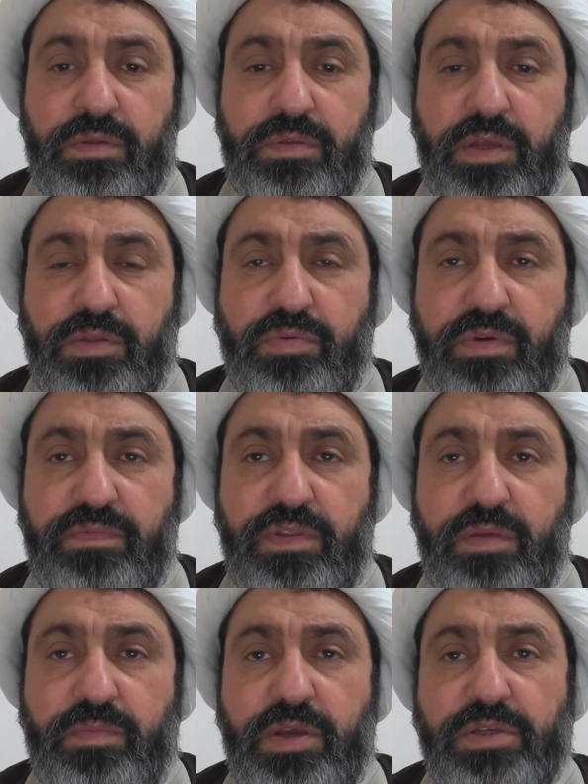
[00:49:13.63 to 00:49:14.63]
They do
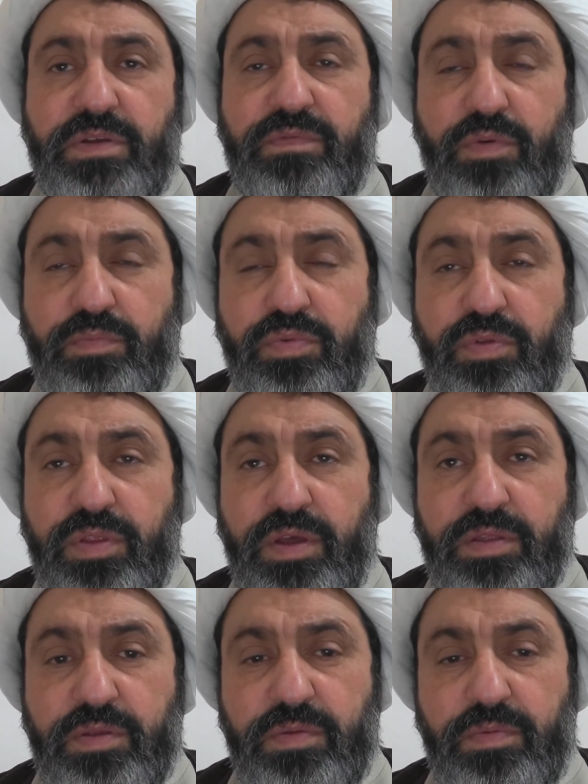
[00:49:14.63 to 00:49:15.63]
everything because of hubbul
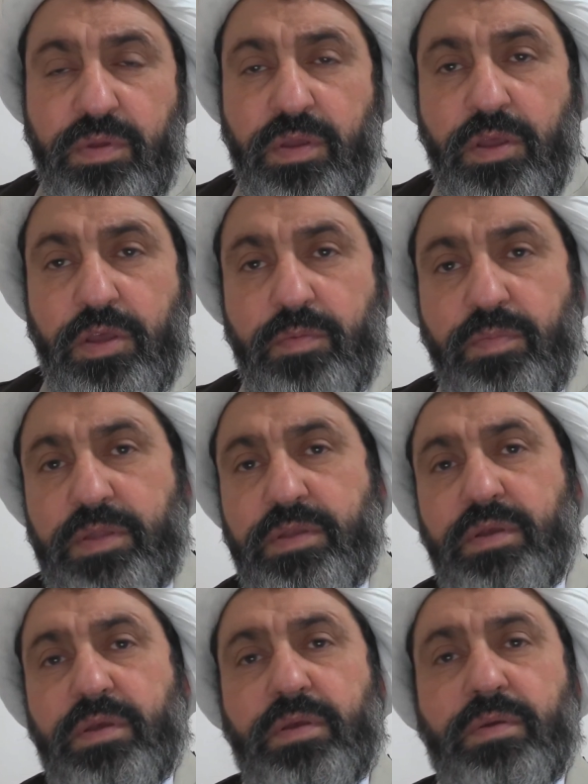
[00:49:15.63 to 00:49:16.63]
dhat. But uh,